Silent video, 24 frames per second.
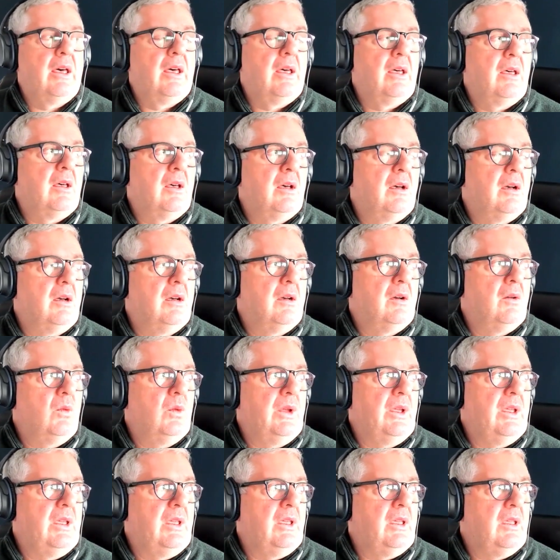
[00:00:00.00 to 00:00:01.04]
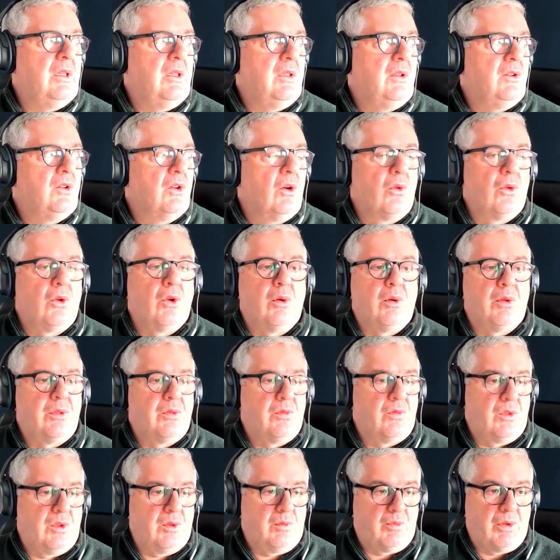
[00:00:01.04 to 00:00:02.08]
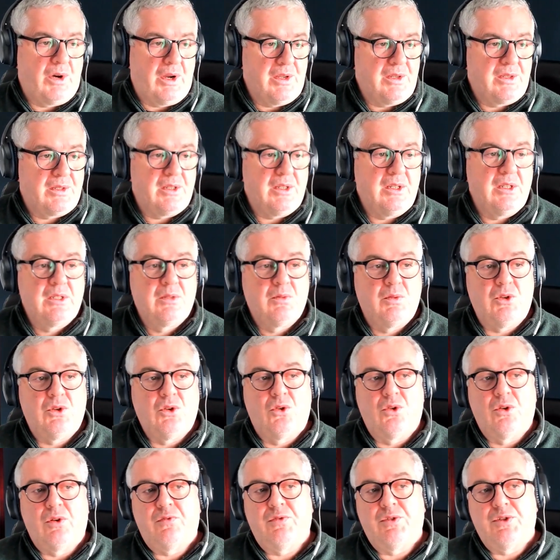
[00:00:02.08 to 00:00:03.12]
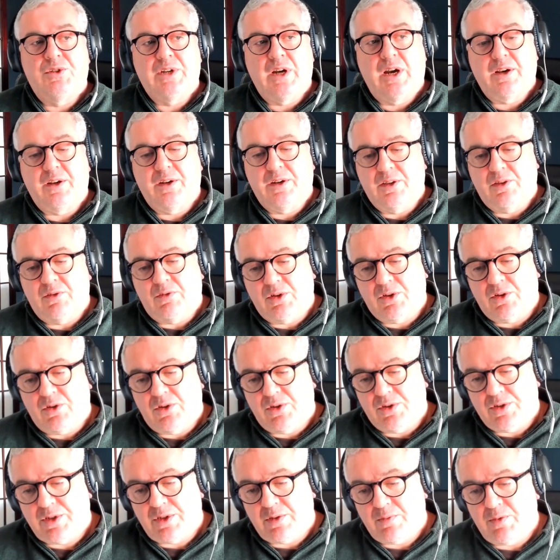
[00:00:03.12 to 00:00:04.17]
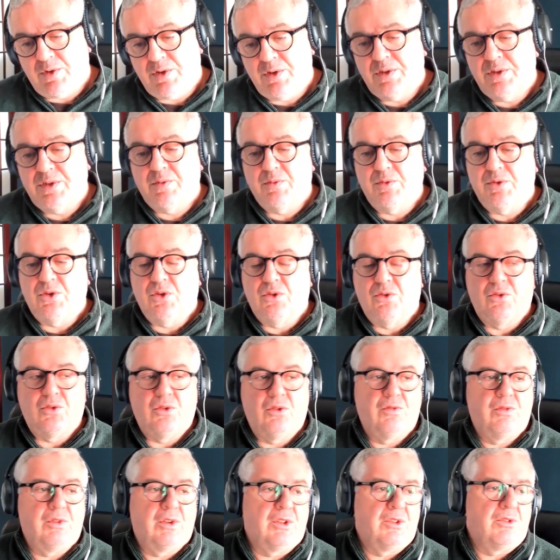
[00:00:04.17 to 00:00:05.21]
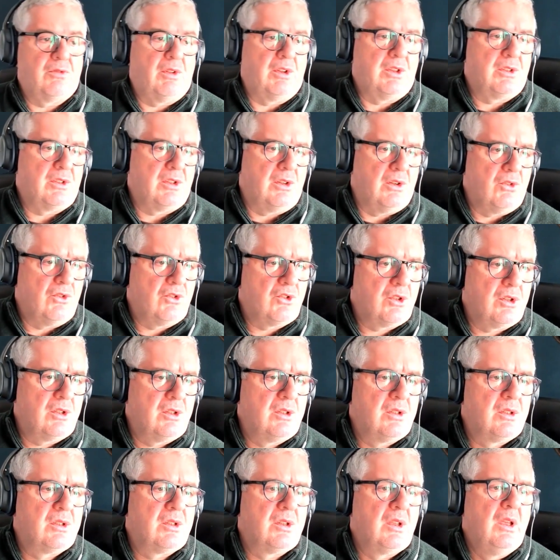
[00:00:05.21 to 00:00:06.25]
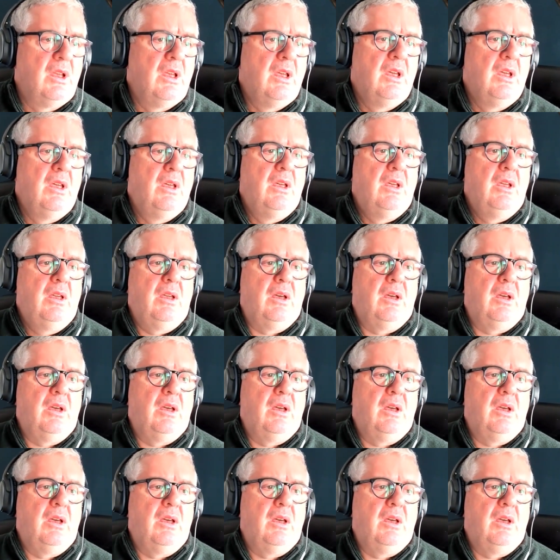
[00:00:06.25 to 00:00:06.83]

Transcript: We don't know what the price is. We don't know if we're targeting the right customers. We don't know if we got the right solutions.